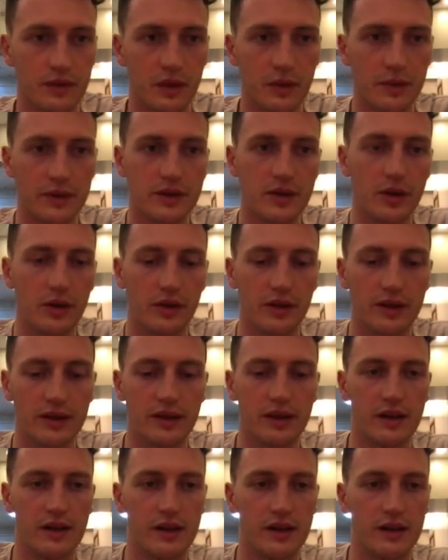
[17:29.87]
We'd call
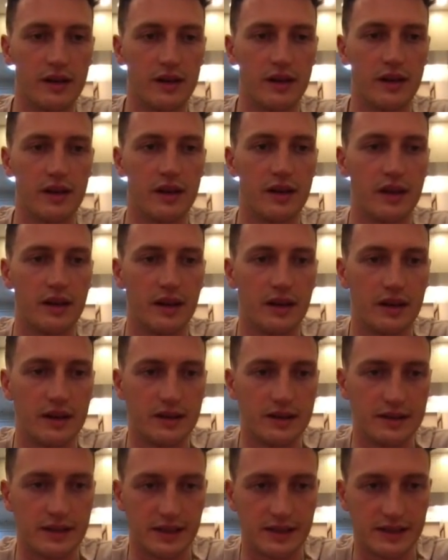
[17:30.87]
it
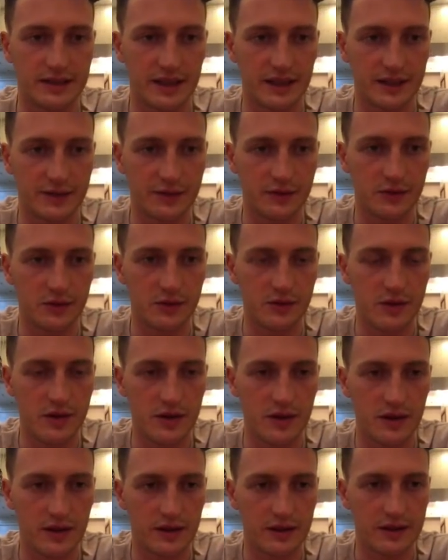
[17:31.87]
successful
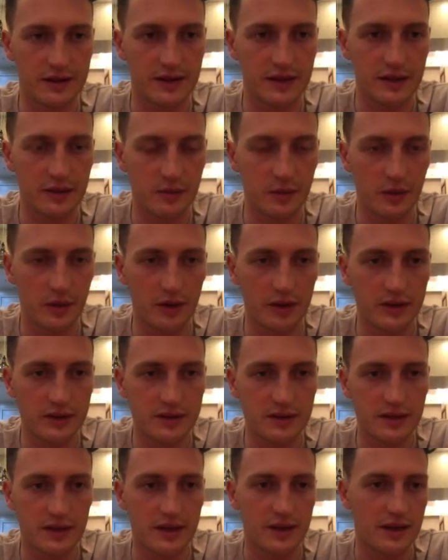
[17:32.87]

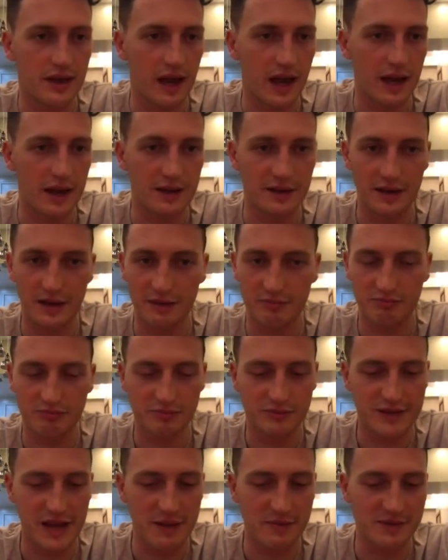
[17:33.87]
keywords. I'd
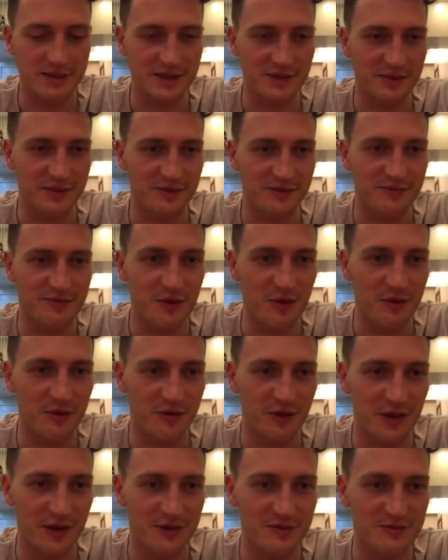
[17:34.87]
name it something more
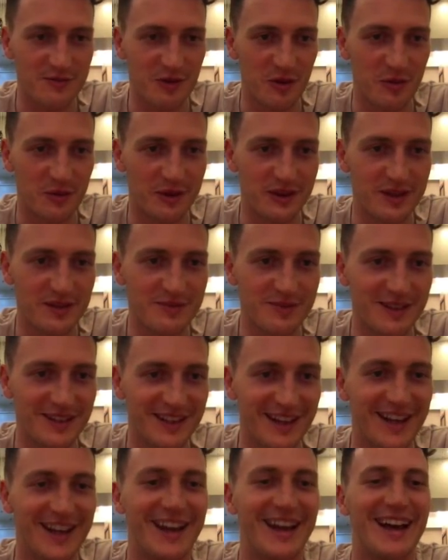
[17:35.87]
fun normally, but
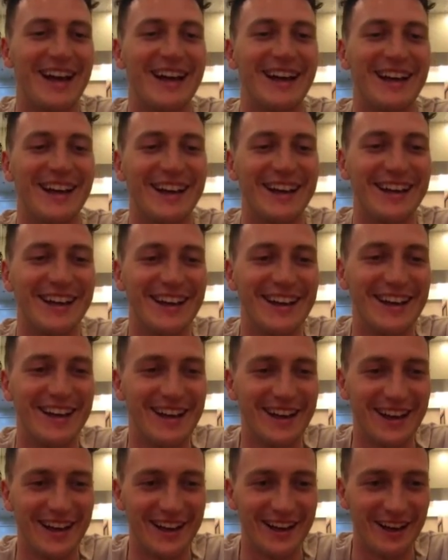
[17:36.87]

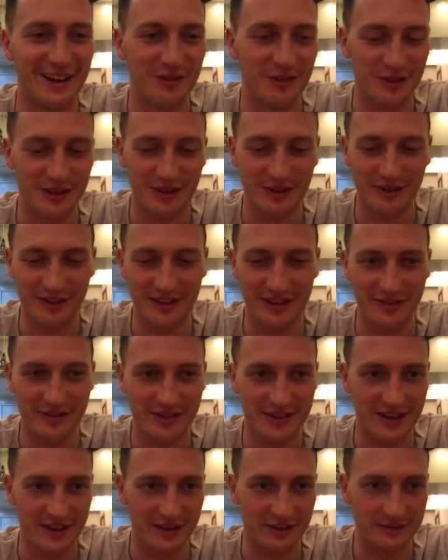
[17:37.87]
we'll call it that for
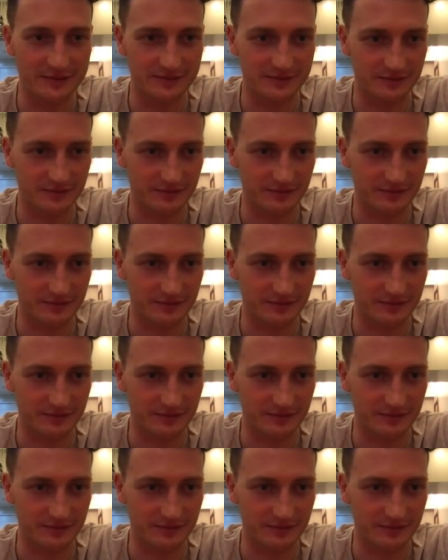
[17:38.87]
now.